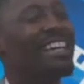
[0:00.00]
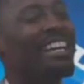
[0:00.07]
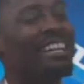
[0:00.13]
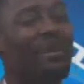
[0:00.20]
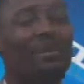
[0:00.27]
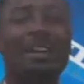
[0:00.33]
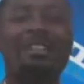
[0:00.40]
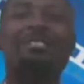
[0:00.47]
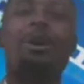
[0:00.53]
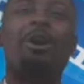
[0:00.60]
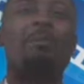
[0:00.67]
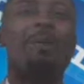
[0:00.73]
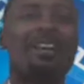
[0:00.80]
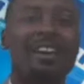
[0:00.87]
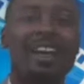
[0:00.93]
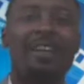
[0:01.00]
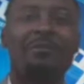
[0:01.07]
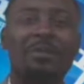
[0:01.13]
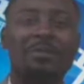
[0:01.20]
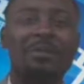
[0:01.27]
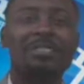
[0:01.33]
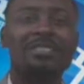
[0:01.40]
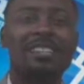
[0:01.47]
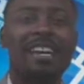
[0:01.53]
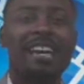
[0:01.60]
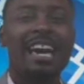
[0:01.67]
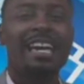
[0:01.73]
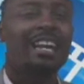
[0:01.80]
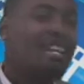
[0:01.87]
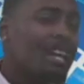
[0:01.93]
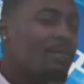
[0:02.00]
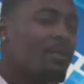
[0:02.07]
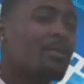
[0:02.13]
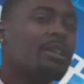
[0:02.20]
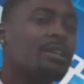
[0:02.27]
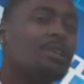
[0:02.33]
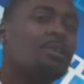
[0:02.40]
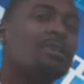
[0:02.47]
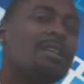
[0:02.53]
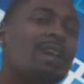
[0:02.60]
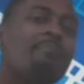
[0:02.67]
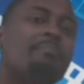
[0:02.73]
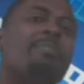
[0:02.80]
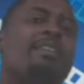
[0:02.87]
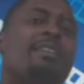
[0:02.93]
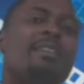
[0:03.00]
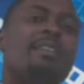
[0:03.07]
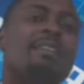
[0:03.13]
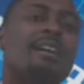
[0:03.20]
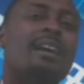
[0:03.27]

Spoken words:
and then we can talk about it afterwards. And I never really knew what that meant.